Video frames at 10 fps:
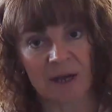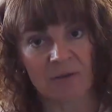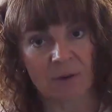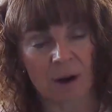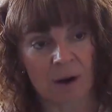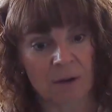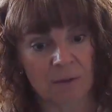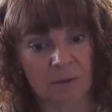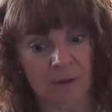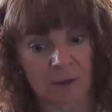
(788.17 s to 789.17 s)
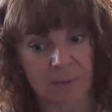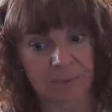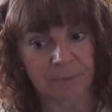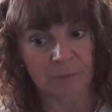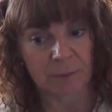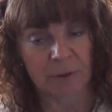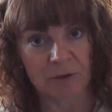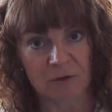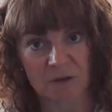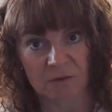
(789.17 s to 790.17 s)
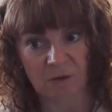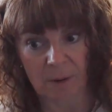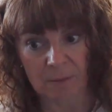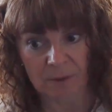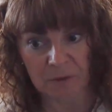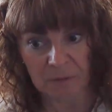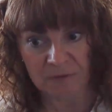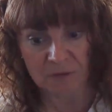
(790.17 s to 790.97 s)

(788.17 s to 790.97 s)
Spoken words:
I've all purchased from thrift